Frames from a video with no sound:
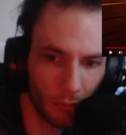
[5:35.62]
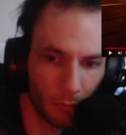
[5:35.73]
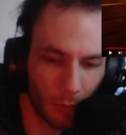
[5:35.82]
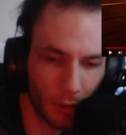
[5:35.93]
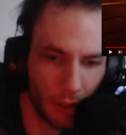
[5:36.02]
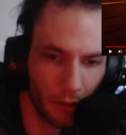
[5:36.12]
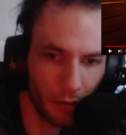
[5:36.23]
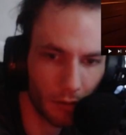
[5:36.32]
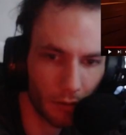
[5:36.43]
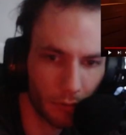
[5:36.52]
What do you
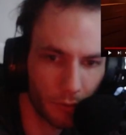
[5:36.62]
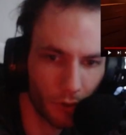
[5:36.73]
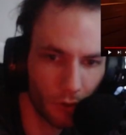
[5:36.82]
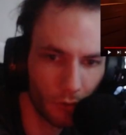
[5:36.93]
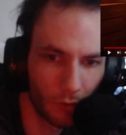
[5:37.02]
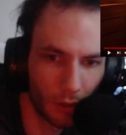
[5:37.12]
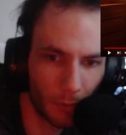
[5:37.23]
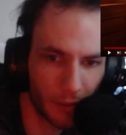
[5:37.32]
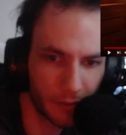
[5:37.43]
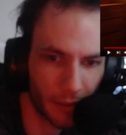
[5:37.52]
call two
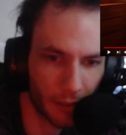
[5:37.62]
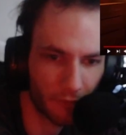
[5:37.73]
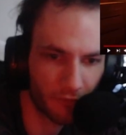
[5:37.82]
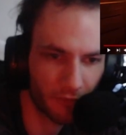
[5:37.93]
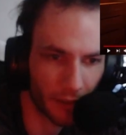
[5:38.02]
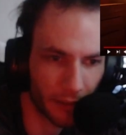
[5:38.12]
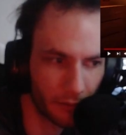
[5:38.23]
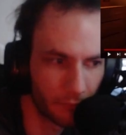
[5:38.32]
robots in a fight?